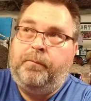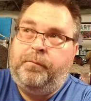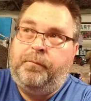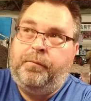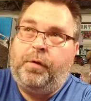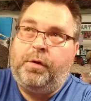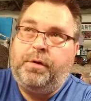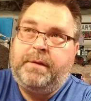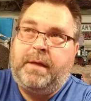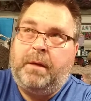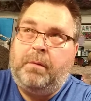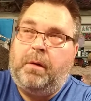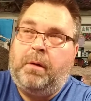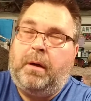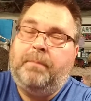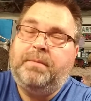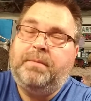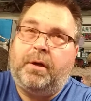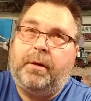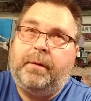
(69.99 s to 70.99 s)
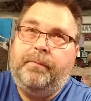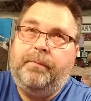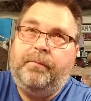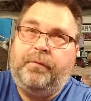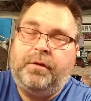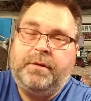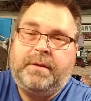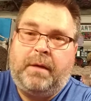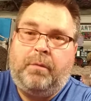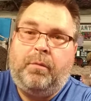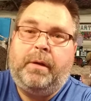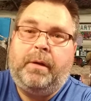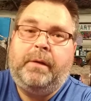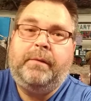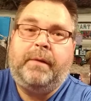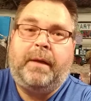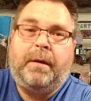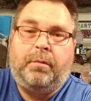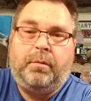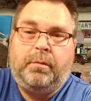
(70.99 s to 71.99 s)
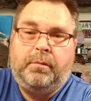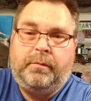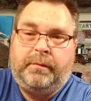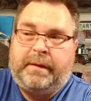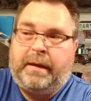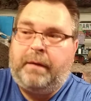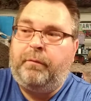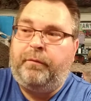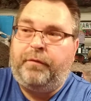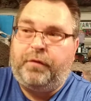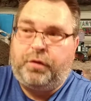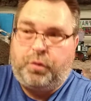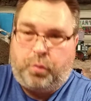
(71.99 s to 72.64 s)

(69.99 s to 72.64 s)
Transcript: First they were for